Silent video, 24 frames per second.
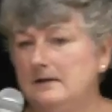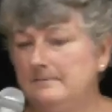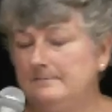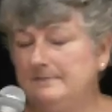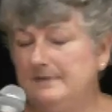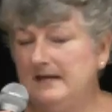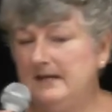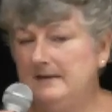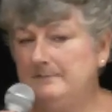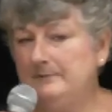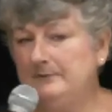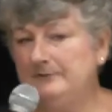
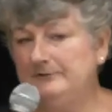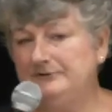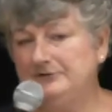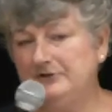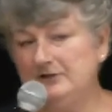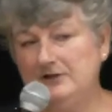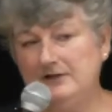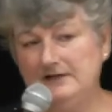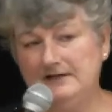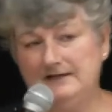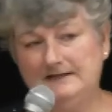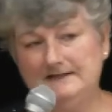people
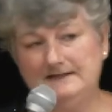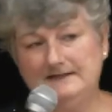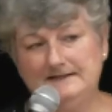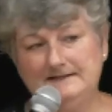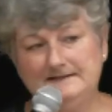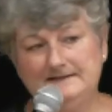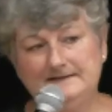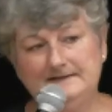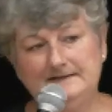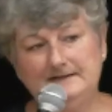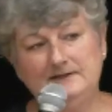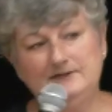during a
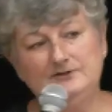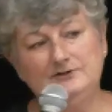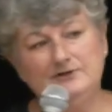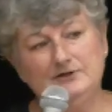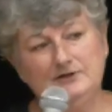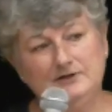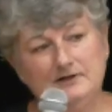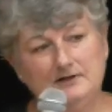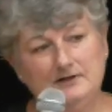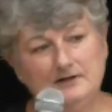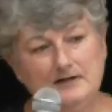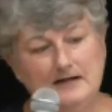
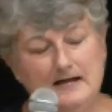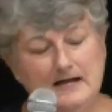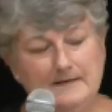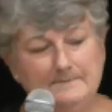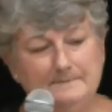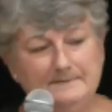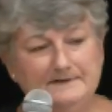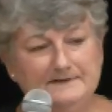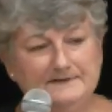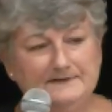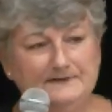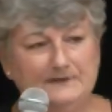seizure
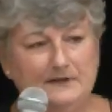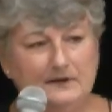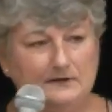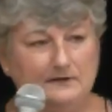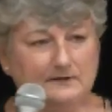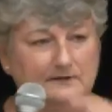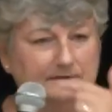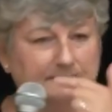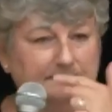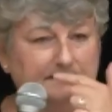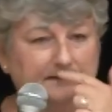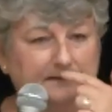
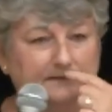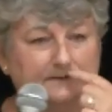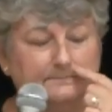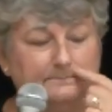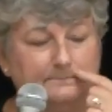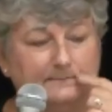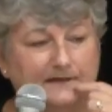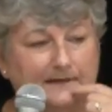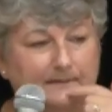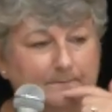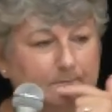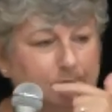episode to
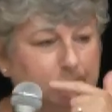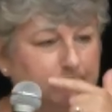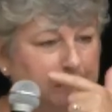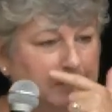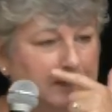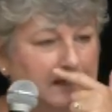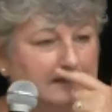be